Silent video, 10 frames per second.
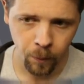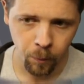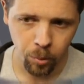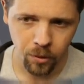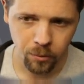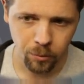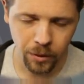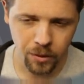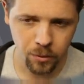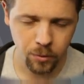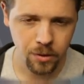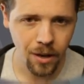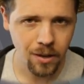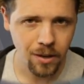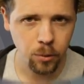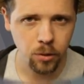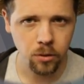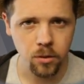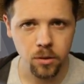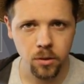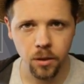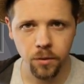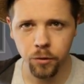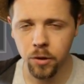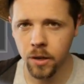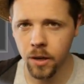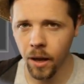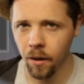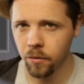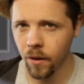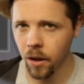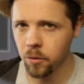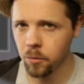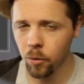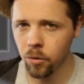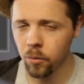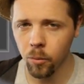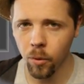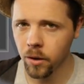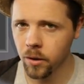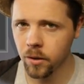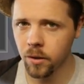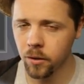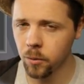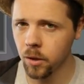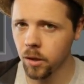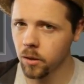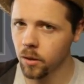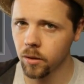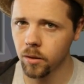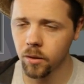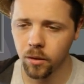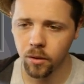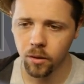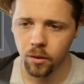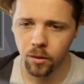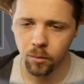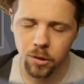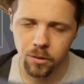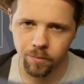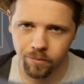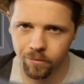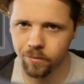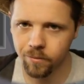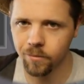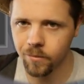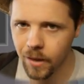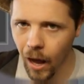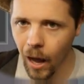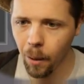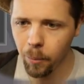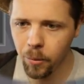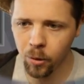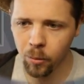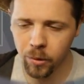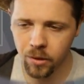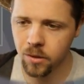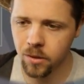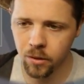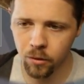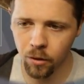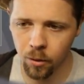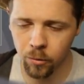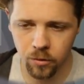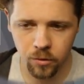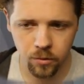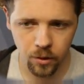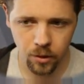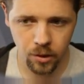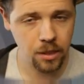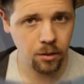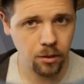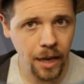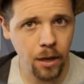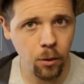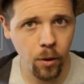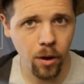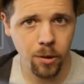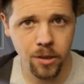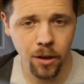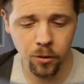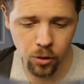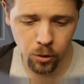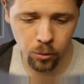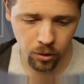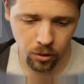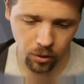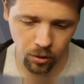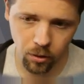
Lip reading: But because it was decimals, if you didn't have a value more than 1, it didn't do anything. Which, not optimal, because then your armor's... It's still taking wear, but it's not doing you anything.